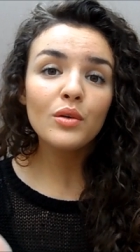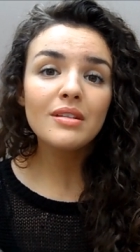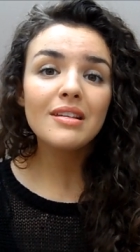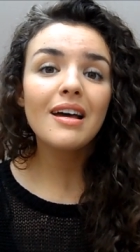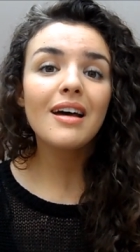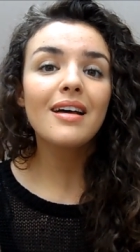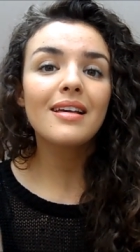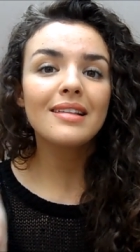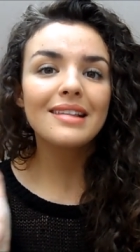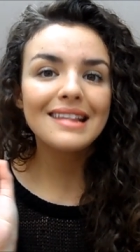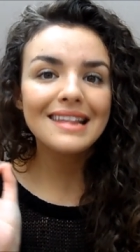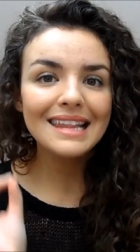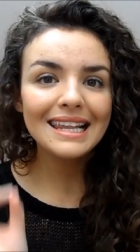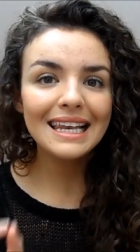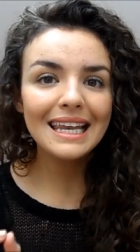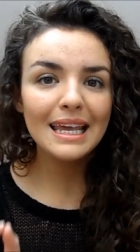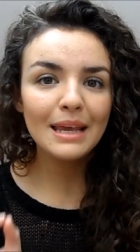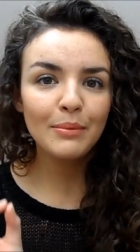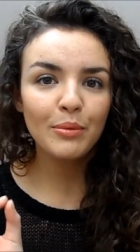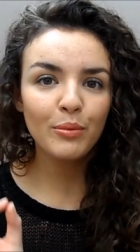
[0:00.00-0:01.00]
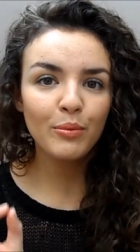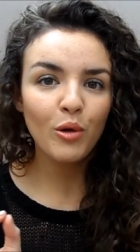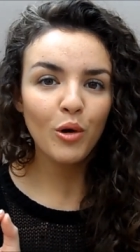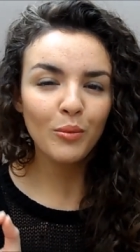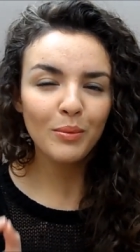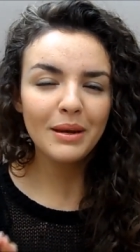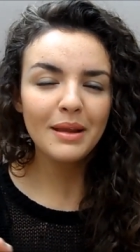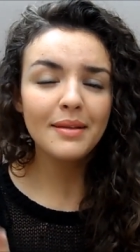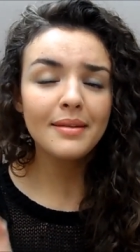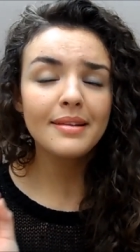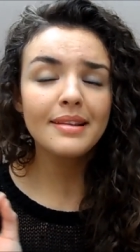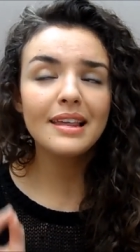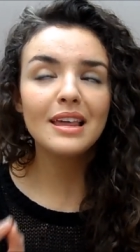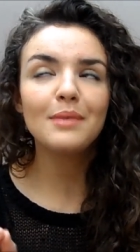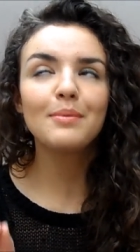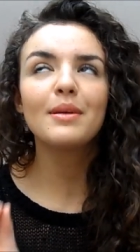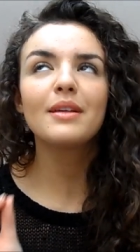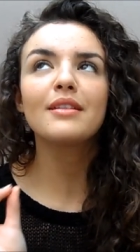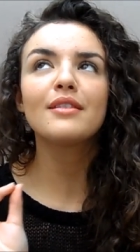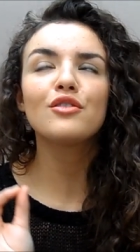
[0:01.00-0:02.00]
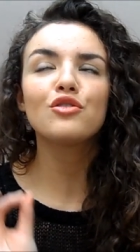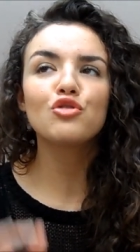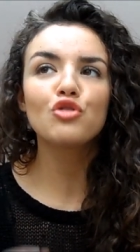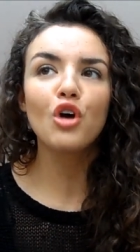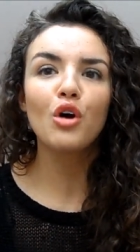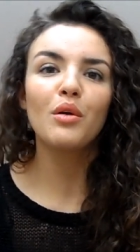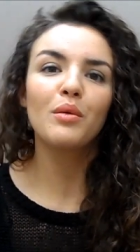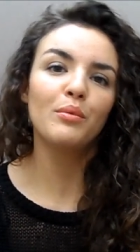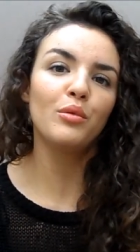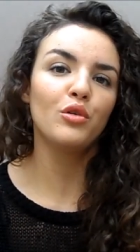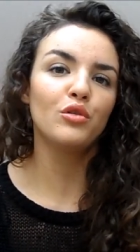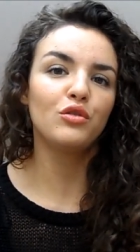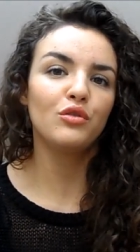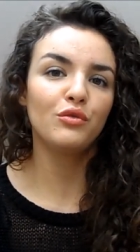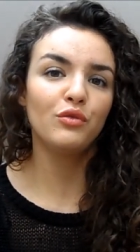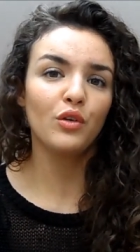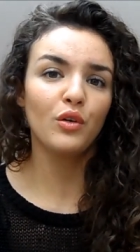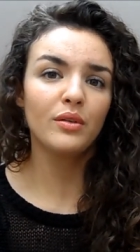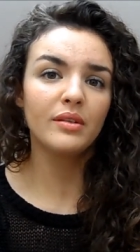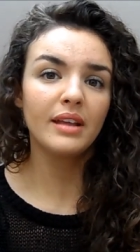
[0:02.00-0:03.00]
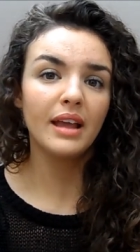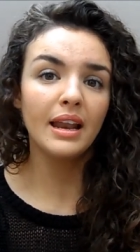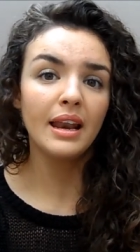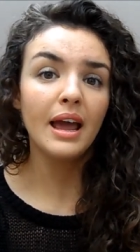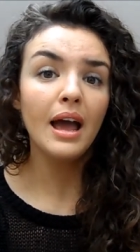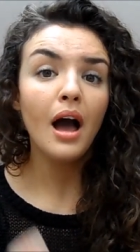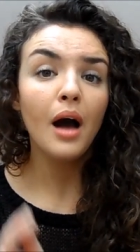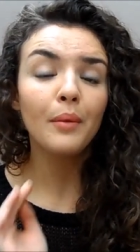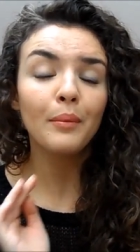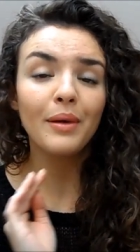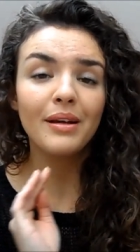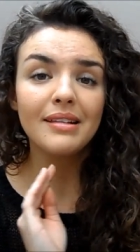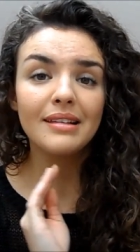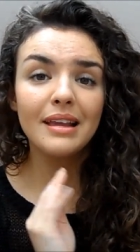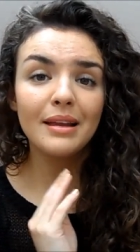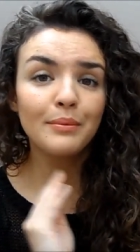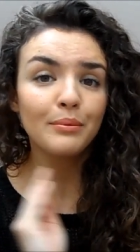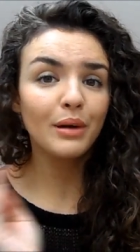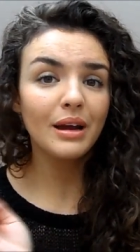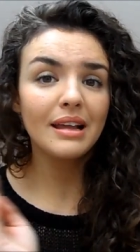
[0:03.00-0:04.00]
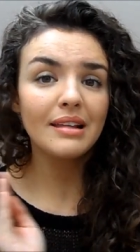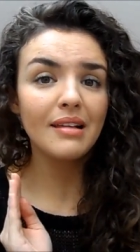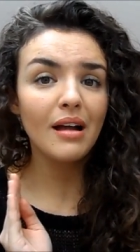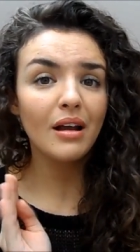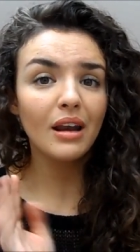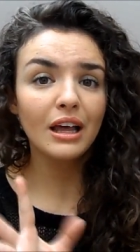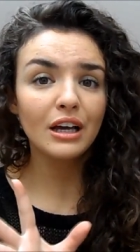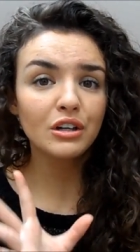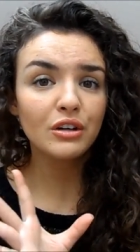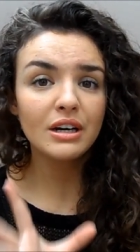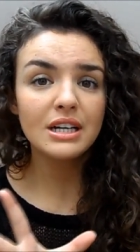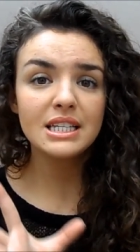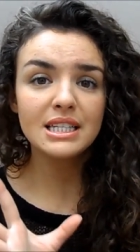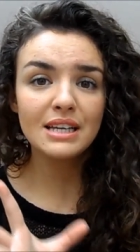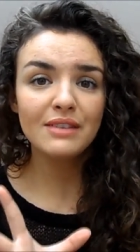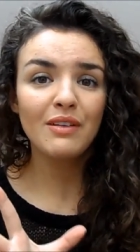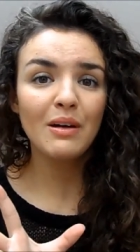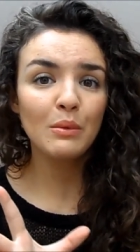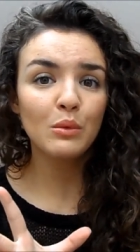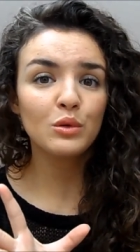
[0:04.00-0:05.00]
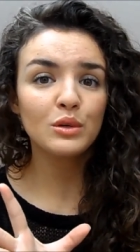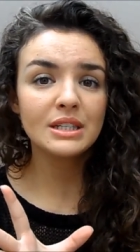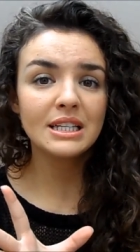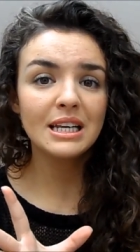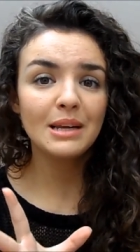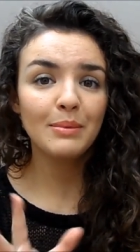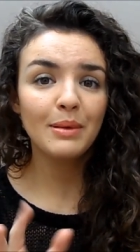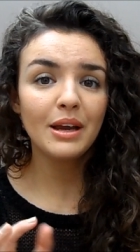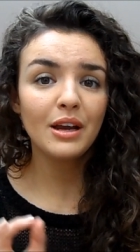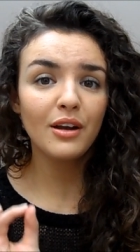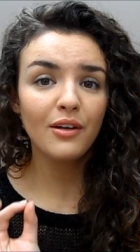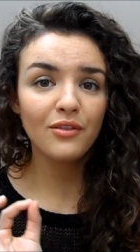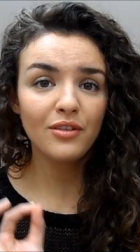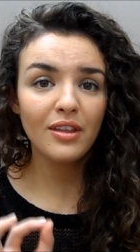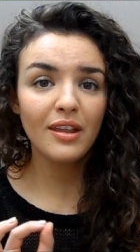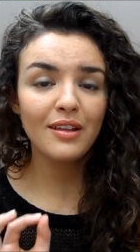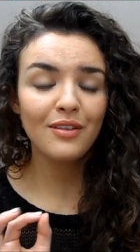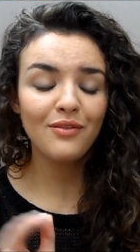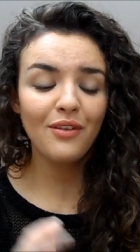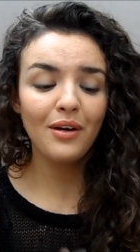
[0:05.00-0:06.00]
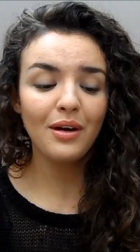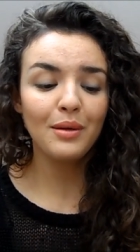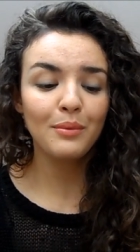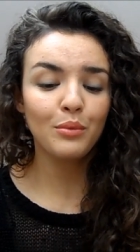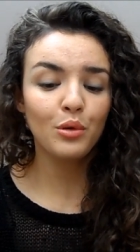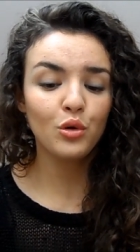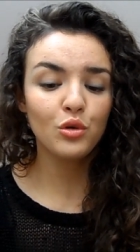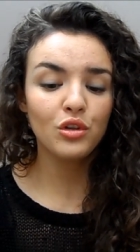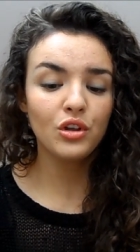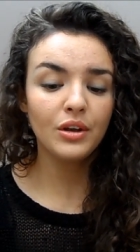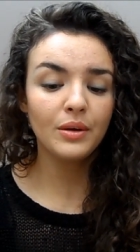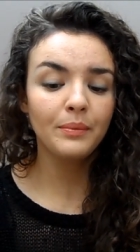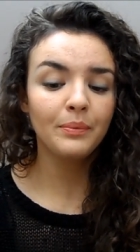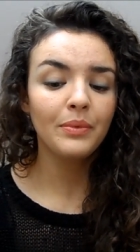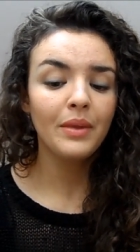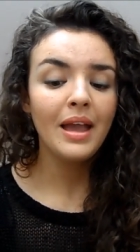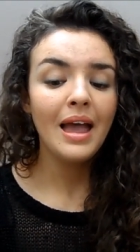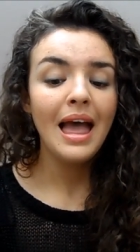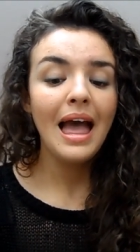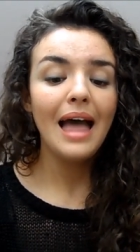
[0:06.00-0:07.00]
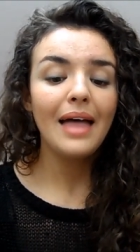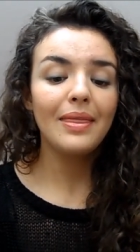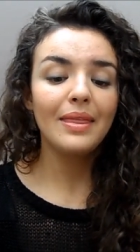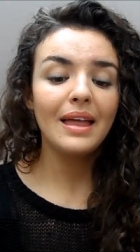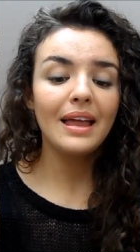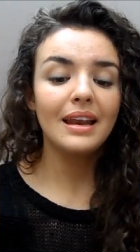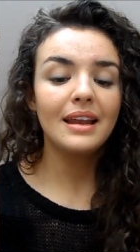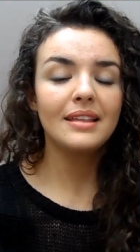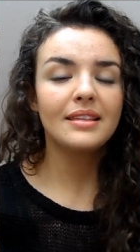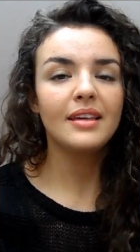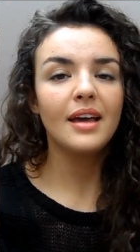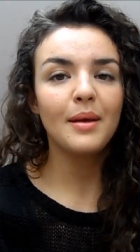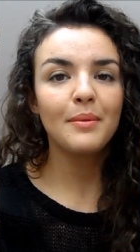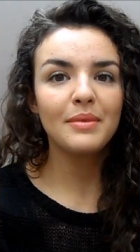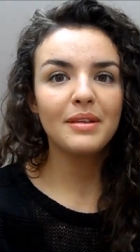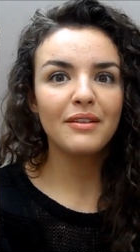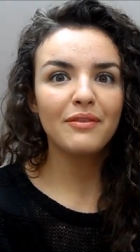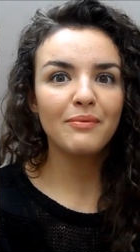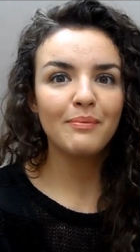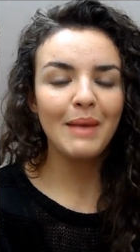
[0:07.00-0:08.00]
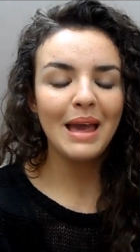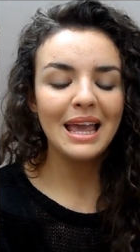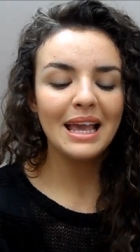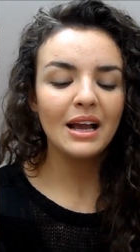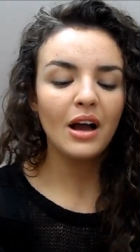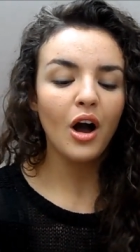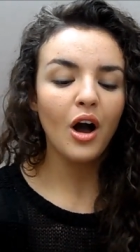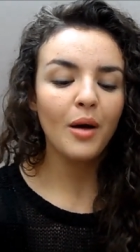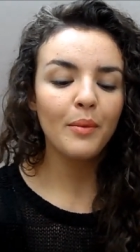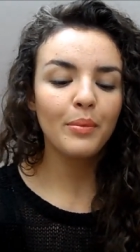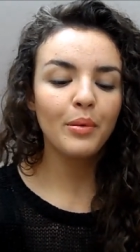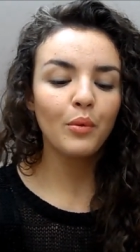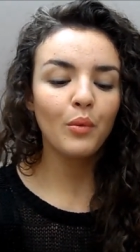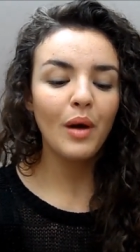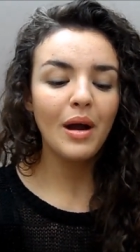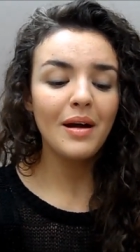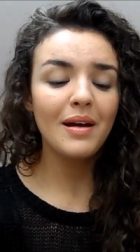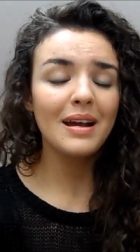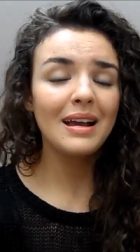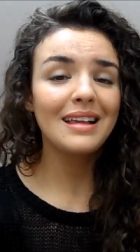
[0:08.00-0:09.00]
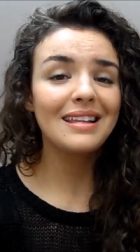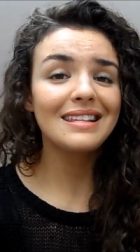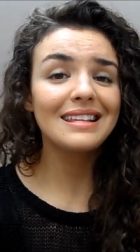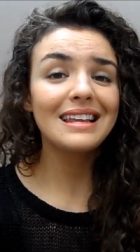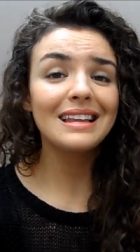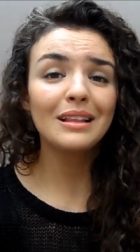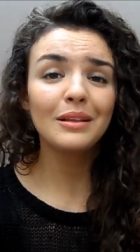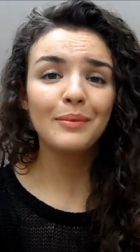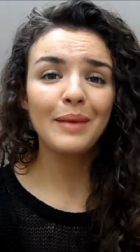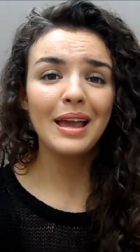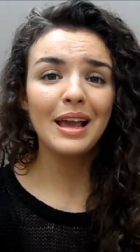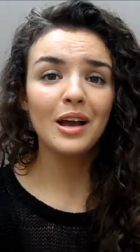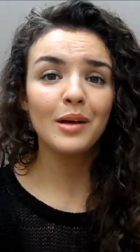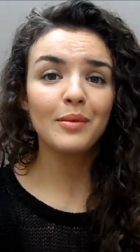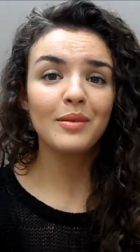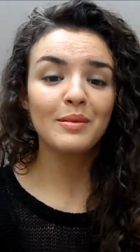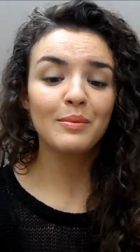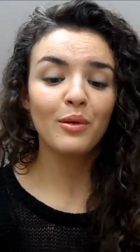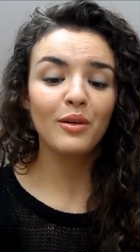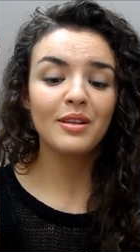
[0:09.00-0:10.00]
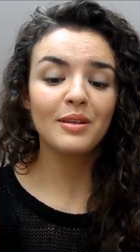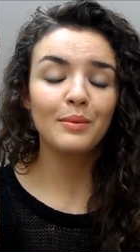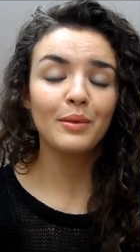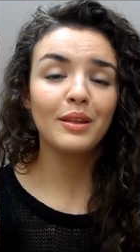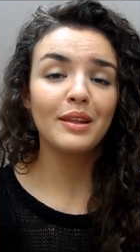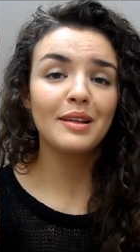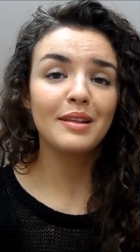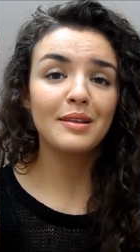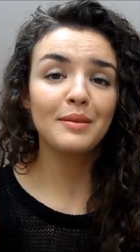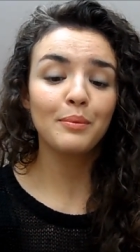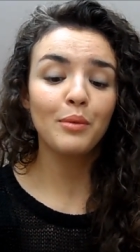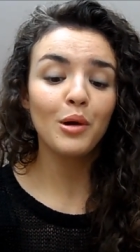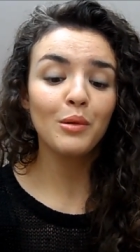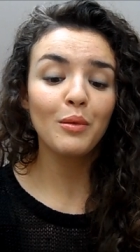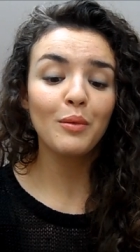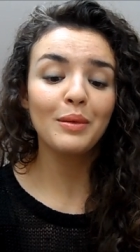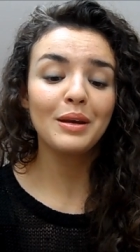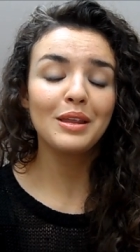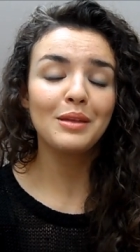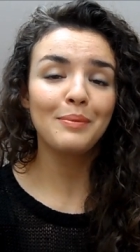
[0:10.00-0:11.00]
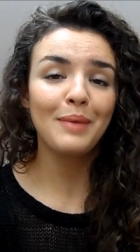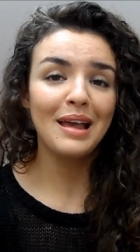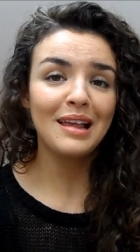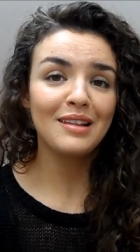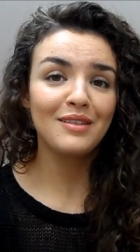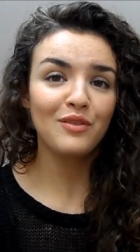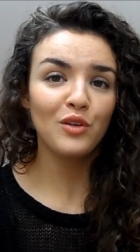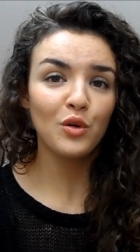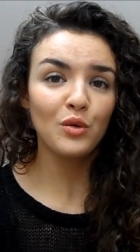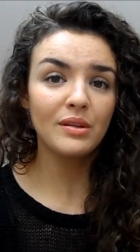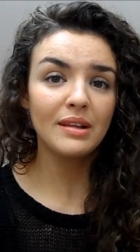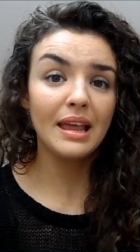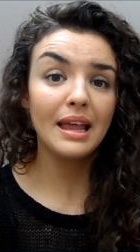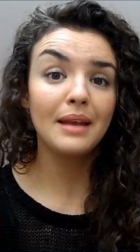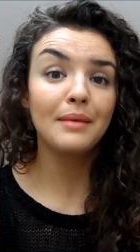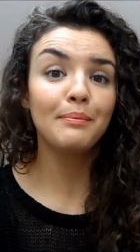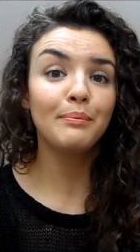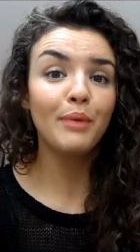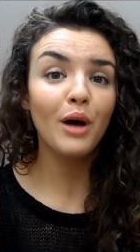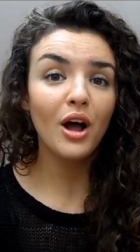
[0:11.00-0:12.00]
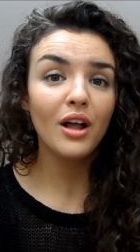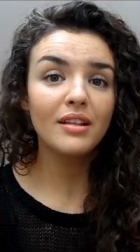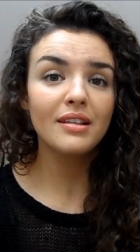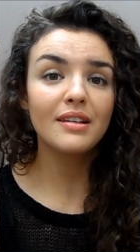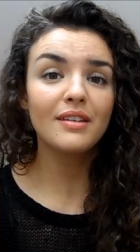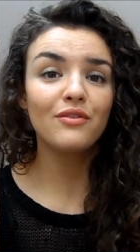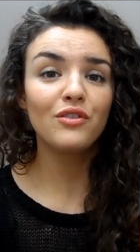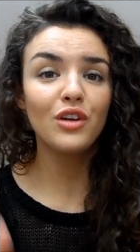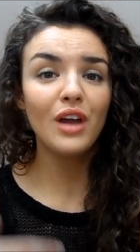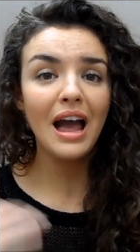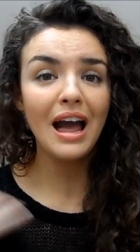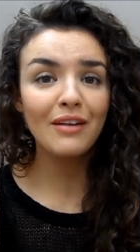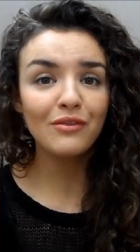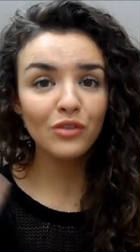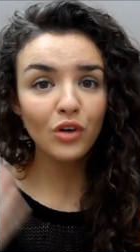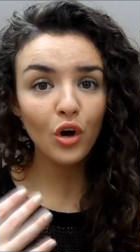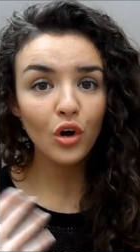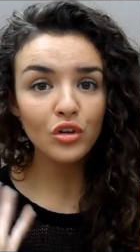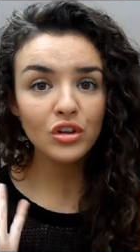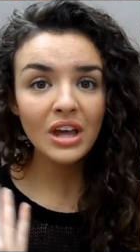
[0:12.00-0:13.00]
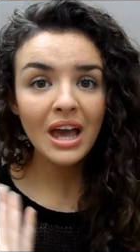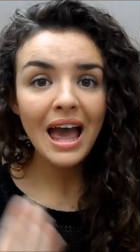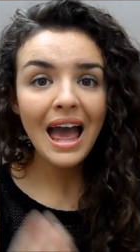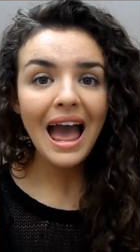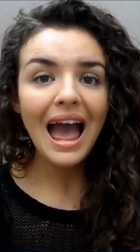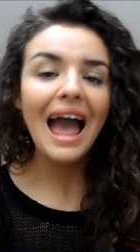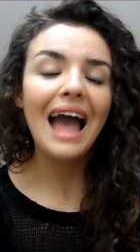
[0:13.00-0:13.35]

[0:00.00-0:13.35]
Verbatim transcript: water, sleep properly. Sleep is so important for your skin. My skin breaks out like crazy if I'm not sleeping enough, so that's very important. And then in terms of makeup, wearing as little makeup as possible is probably the best for your skin. But if you have got